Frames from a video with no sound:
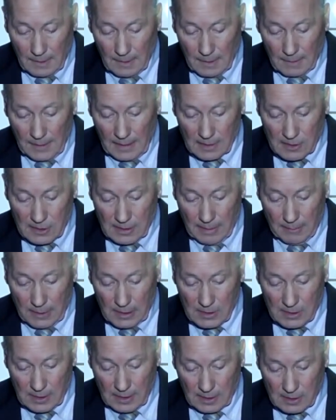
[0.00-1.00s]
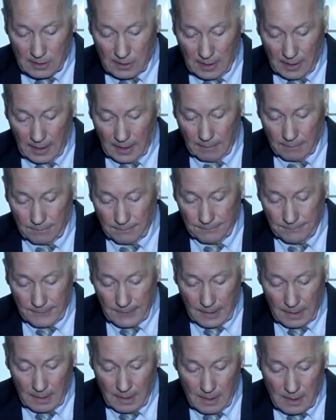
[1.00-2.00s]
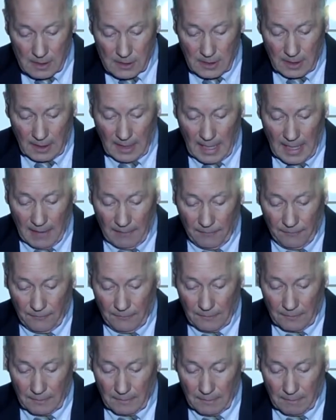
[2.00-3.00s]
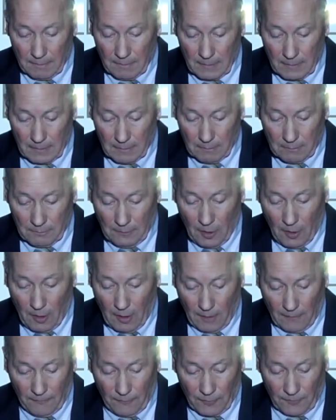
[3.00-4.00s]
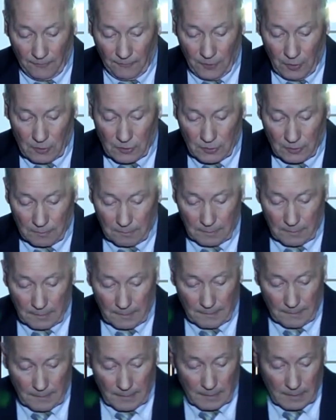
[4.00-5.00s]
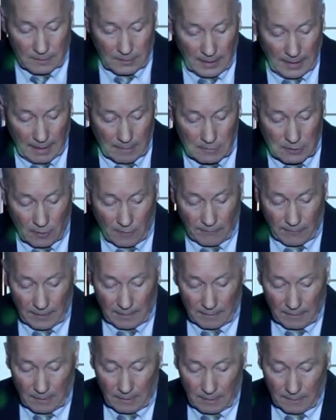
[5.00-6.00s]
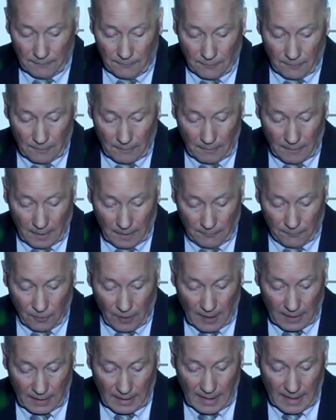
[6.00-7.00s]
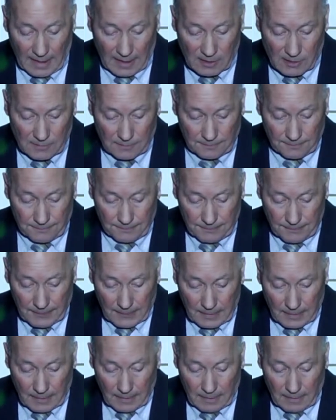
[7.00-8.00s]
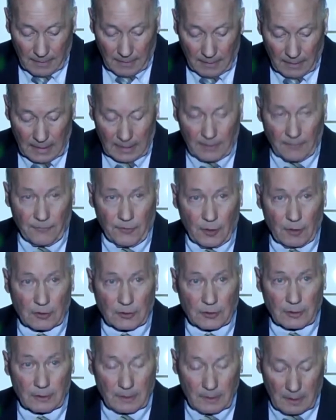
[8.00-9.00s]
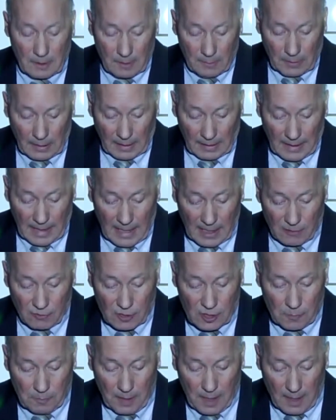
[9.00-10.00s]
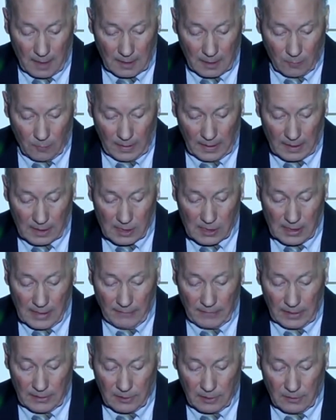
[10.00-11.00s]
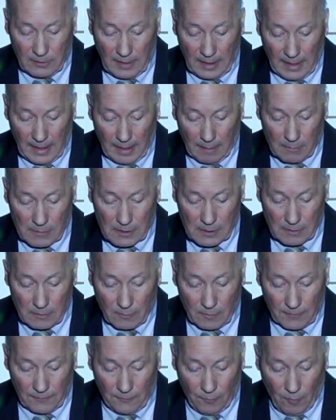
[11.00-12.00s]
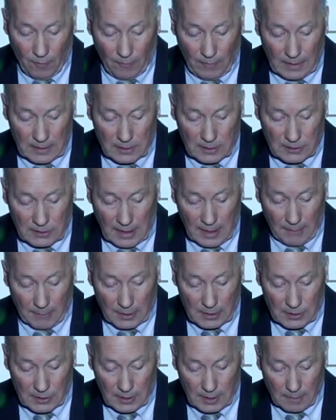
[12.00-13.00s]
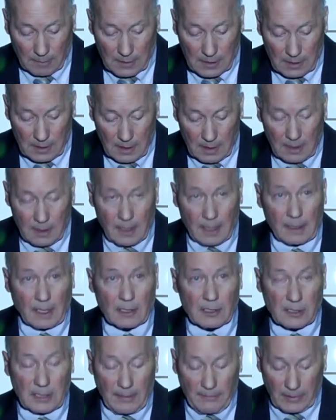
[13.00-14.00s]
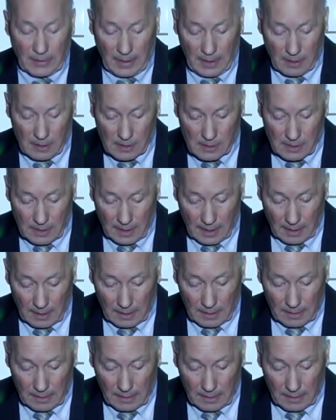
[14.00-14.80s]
That 76 team set a high bar for future teams for our guys in the future. But our guys responded, winning 72 games with four region championships in our 7 years there,